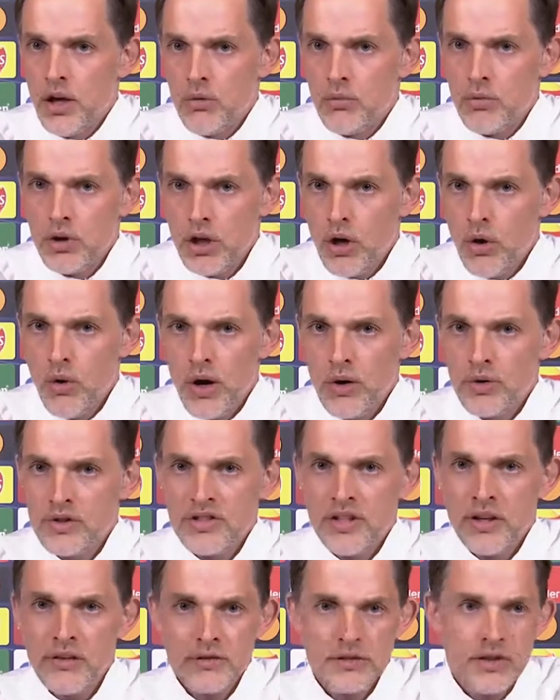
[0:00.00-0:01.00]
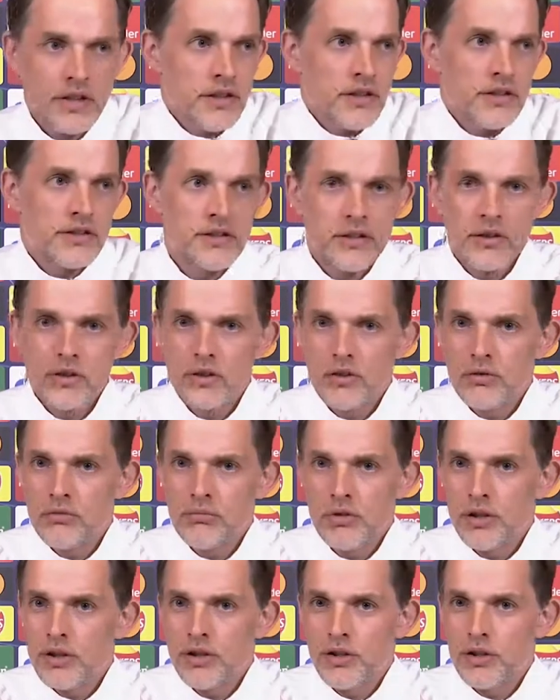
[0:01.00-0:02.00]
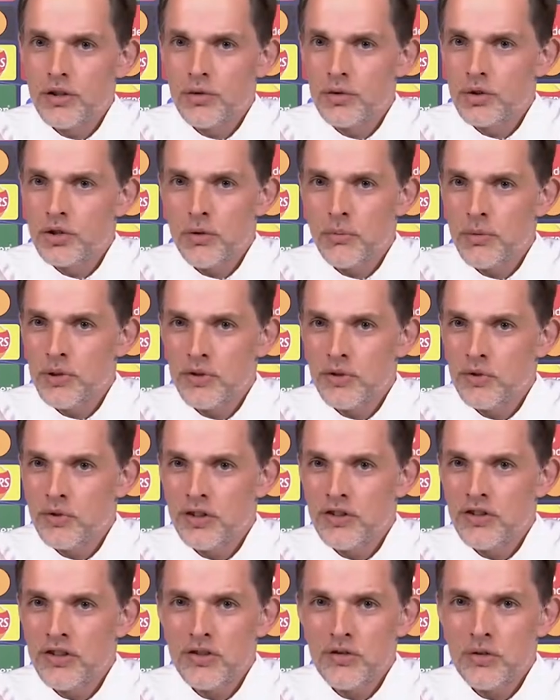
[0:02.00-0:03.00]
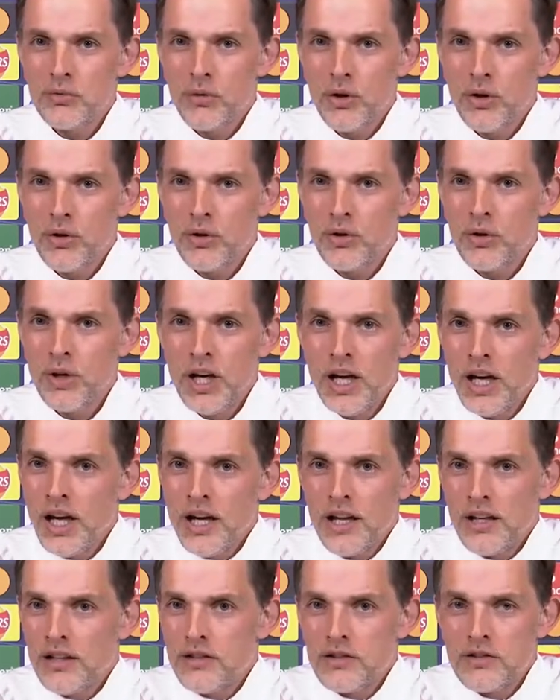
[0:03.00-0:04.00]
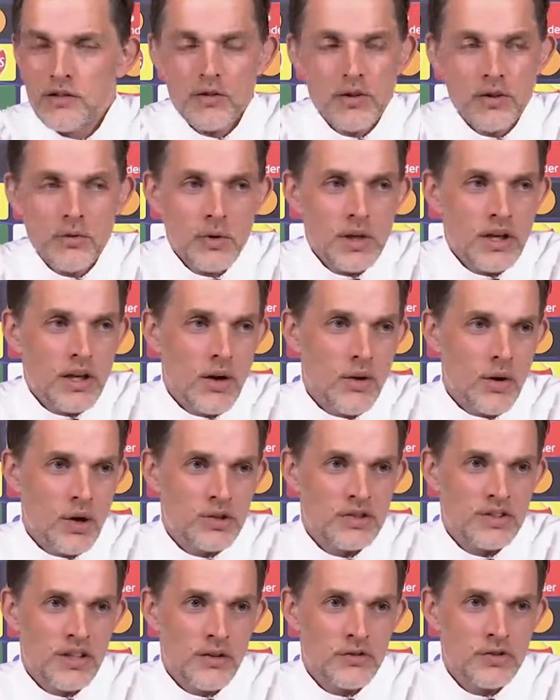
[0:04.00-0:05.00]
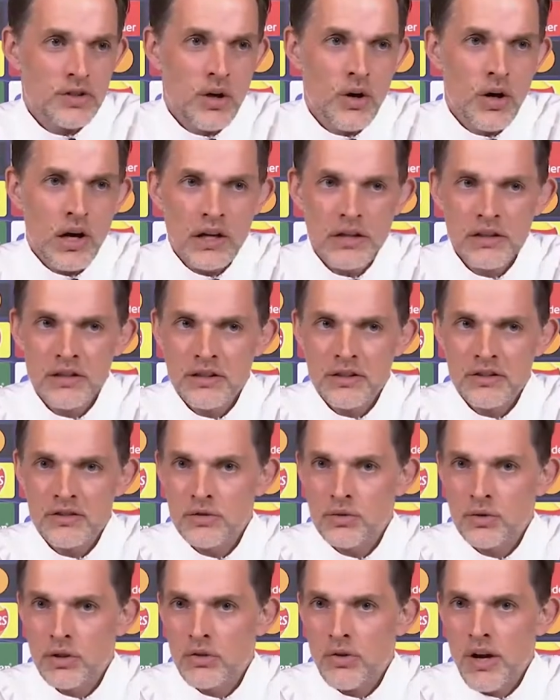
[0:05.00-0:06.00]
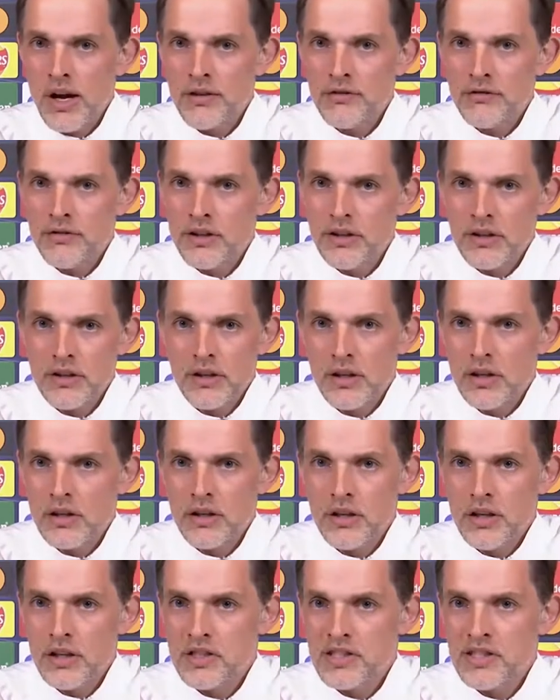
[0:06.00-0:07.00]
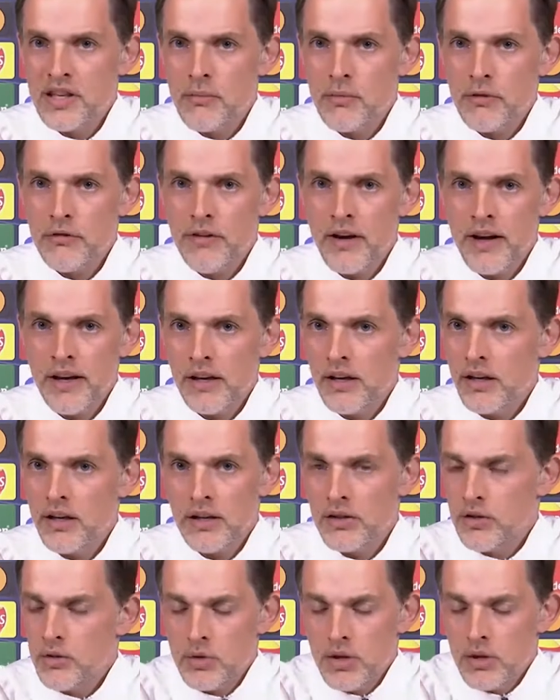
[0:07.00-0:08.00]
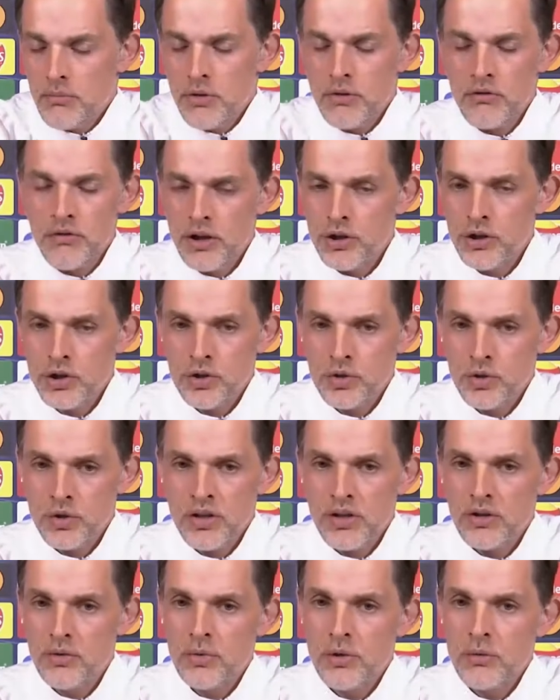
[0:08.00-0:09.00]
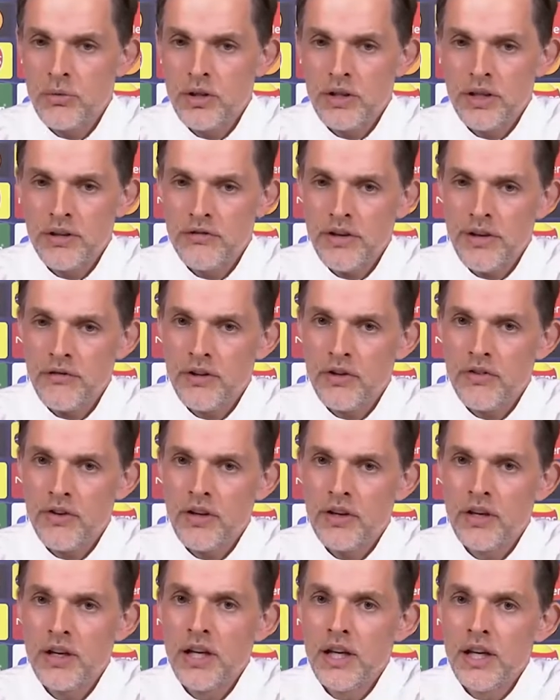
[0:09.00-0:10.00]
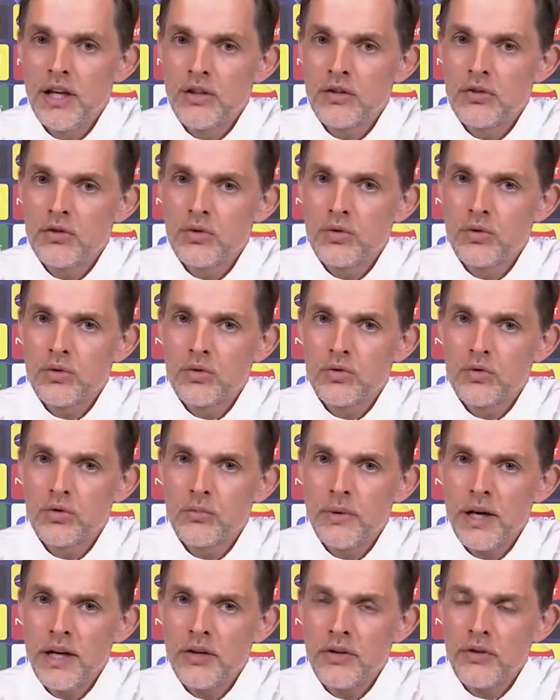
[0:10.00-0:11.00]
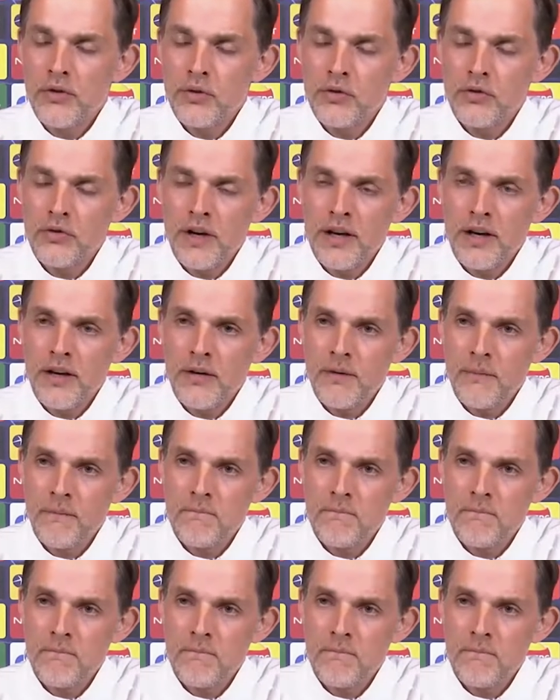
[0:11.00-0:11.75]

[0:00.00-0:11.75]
We know ourselves that is a huge opportunity tomorrow, and we know ourselves how hard it is to arrive in semi-final, and you can be very sure that we will give everything to make it through final.